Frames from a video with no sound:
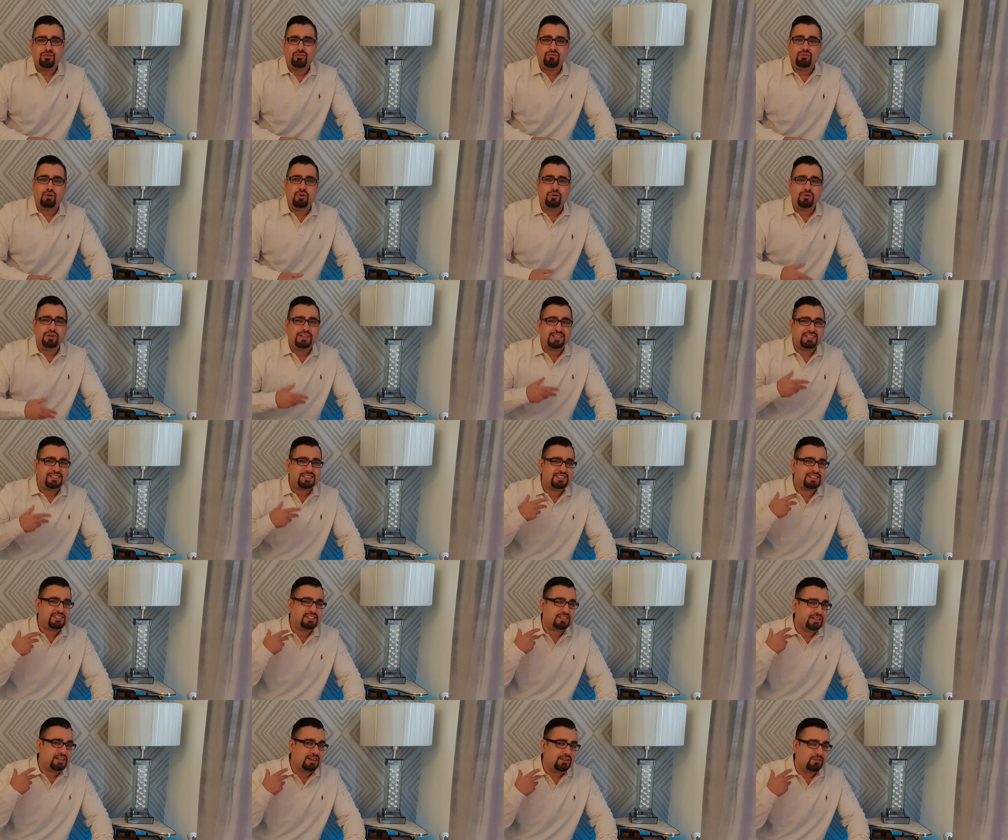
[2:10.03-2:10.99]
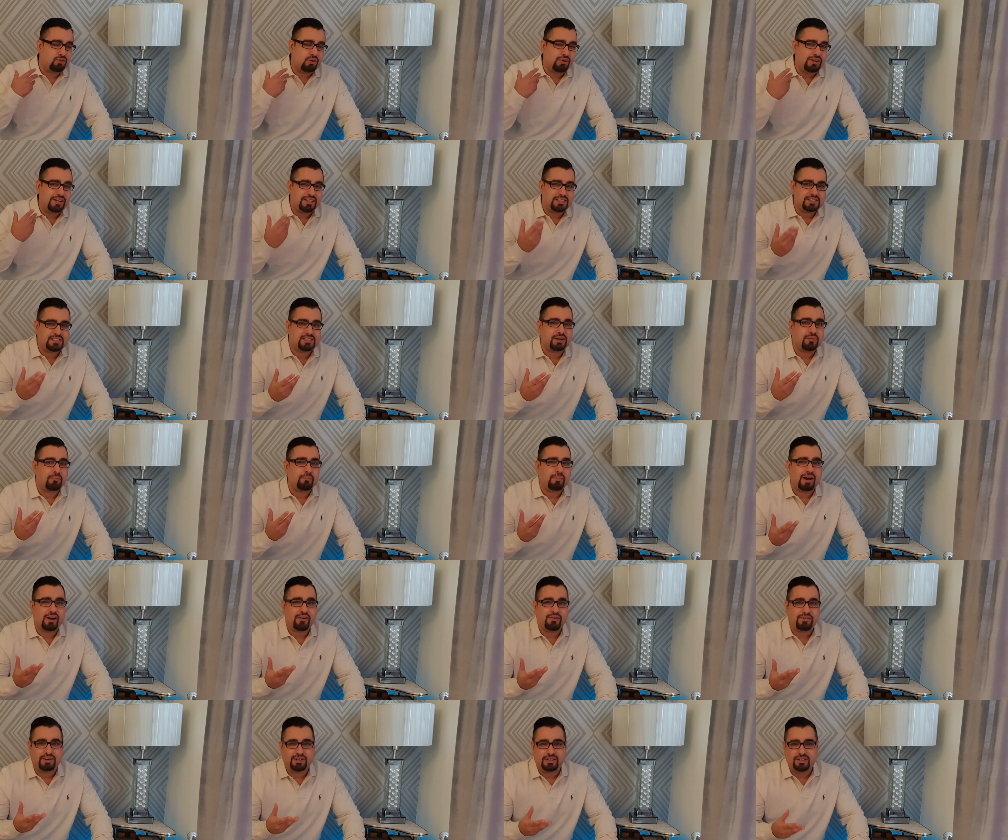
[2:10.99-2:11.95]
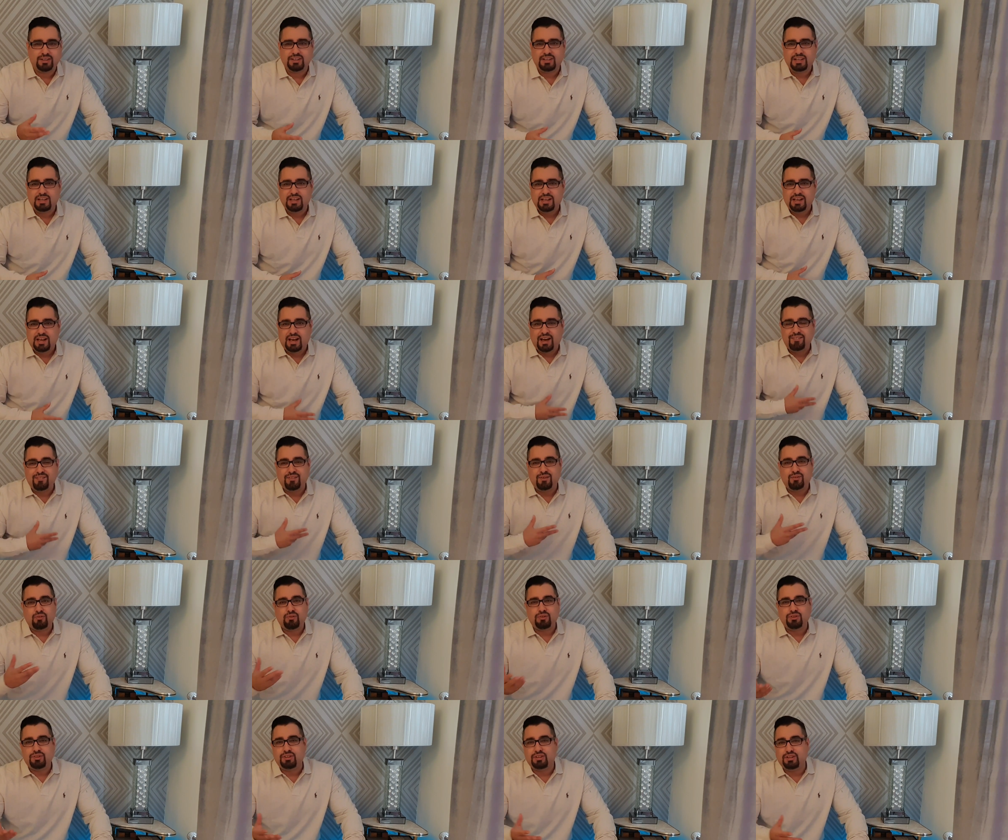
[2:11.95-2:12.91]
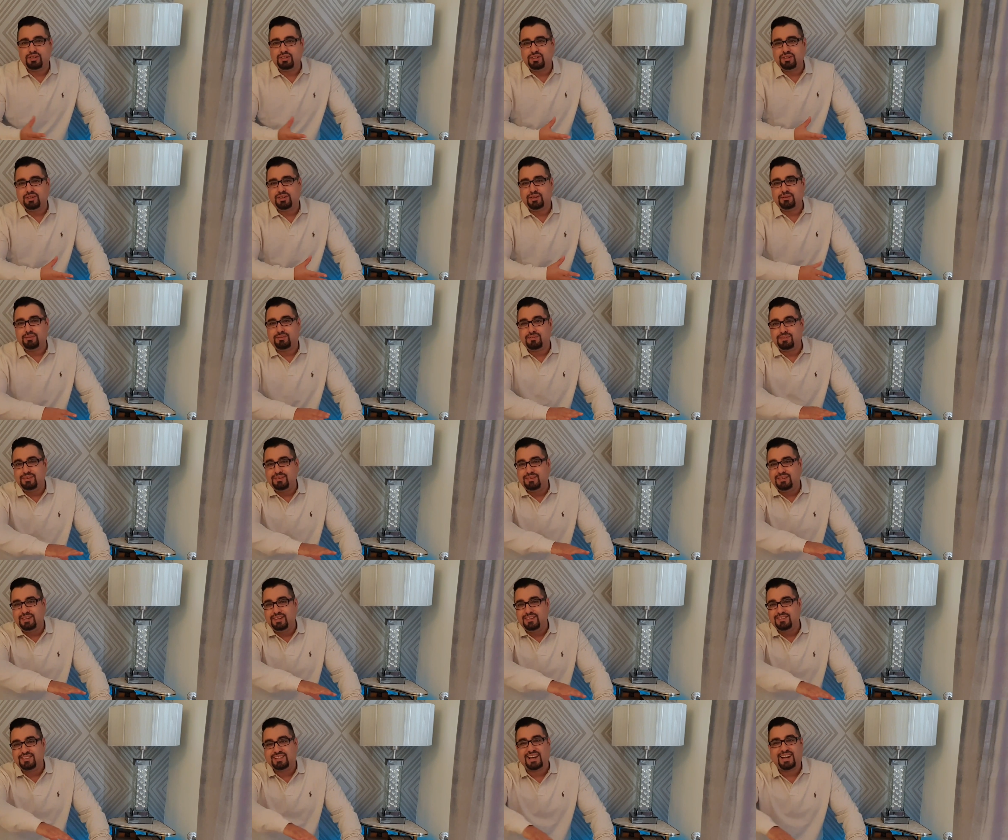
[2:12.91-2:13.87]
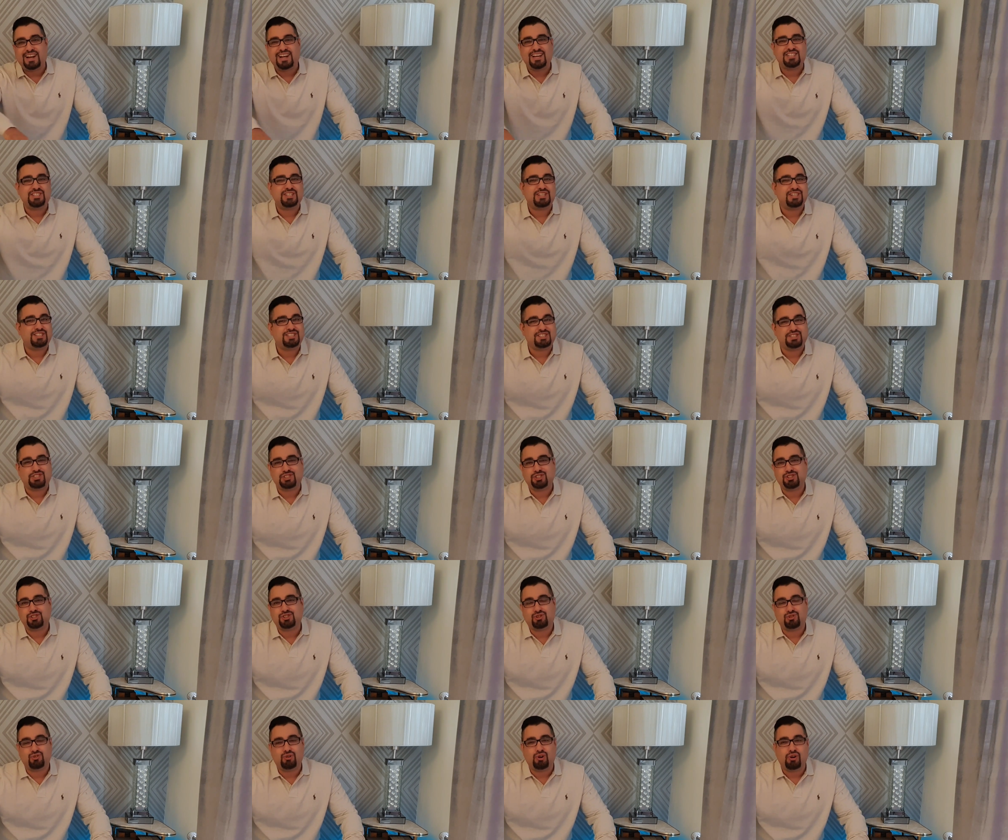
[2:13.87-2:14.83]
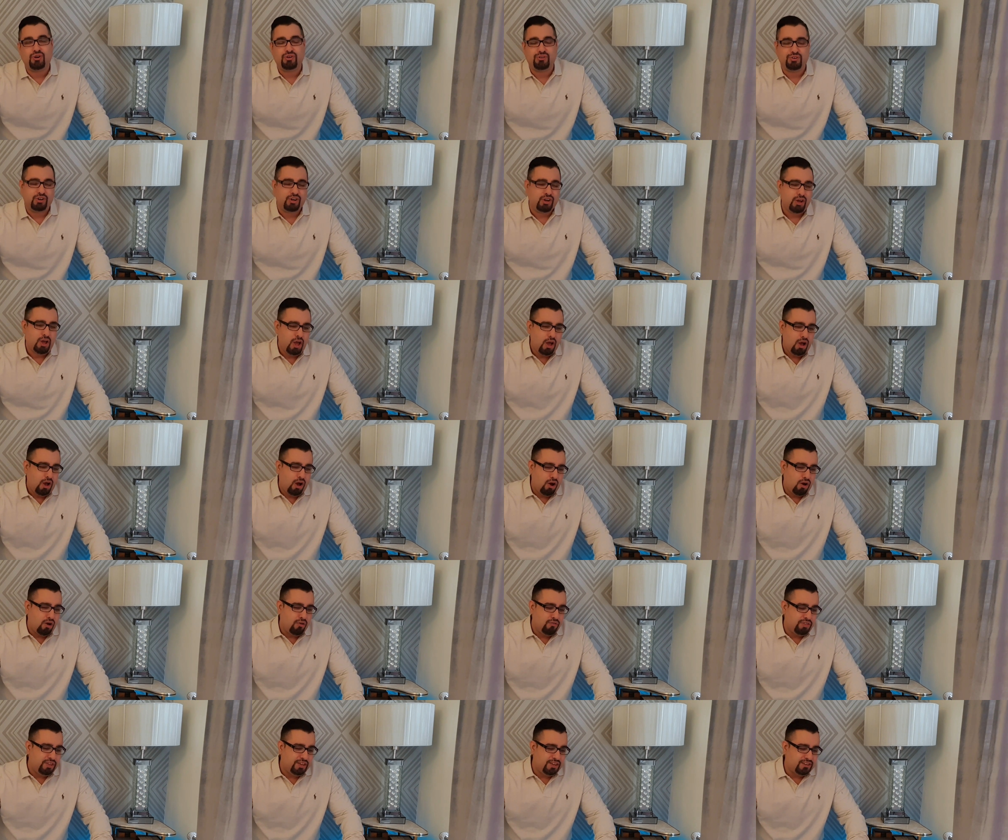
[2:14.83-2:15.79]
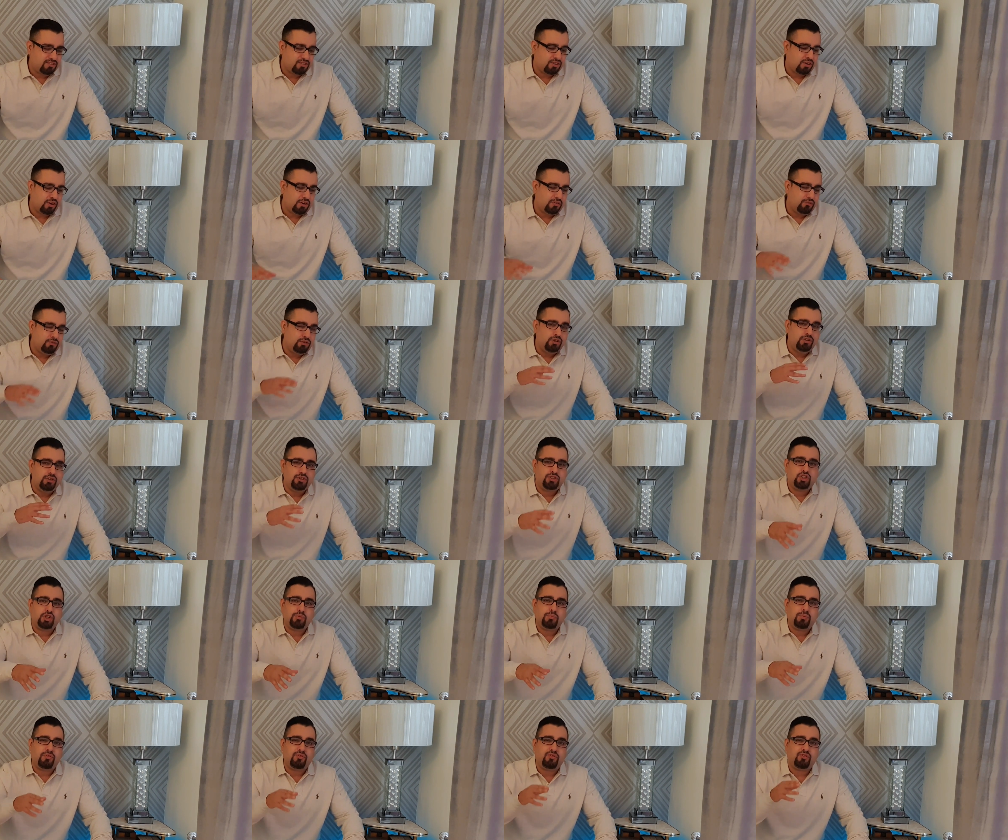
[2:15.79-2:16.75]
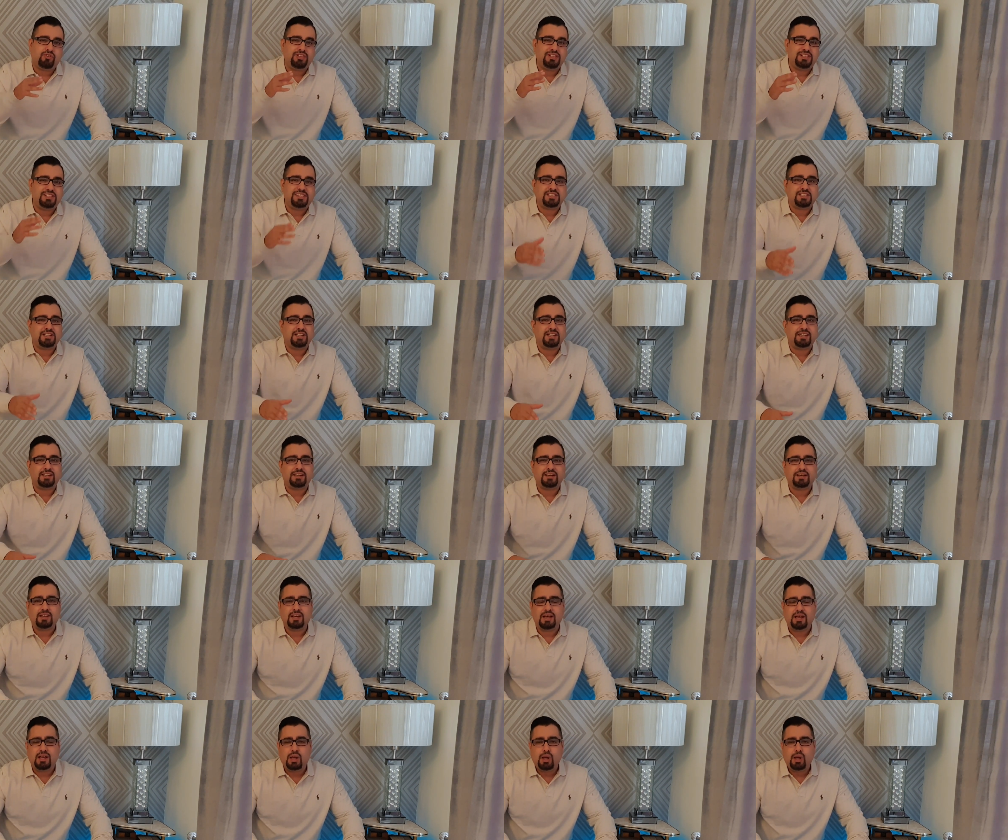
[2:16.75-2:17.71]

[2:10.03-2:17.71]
Rolex, Rolex Submariner, and the, his collection has just grown over the years. So YouTube, if you're listening,